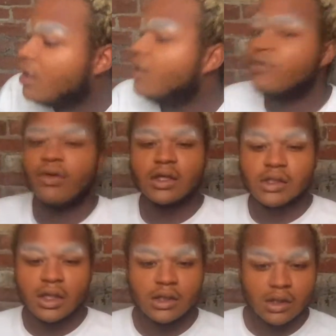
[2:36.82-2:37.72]
First,
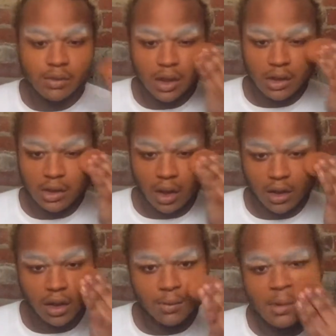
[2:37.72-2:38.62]
it ends up looking
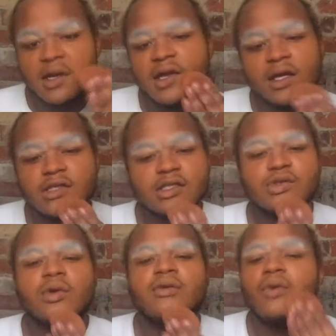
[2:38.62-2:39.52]
darker, but it is
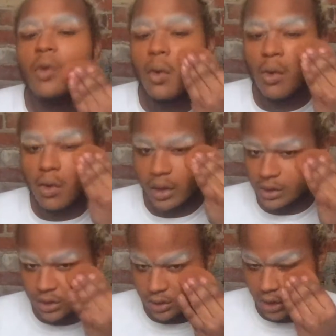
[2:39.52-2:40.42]
sort of
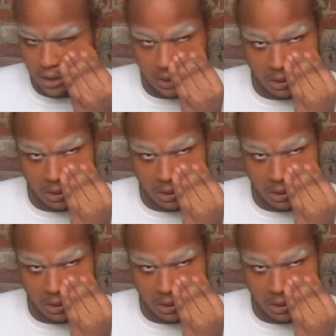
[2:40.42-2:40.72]
orangey.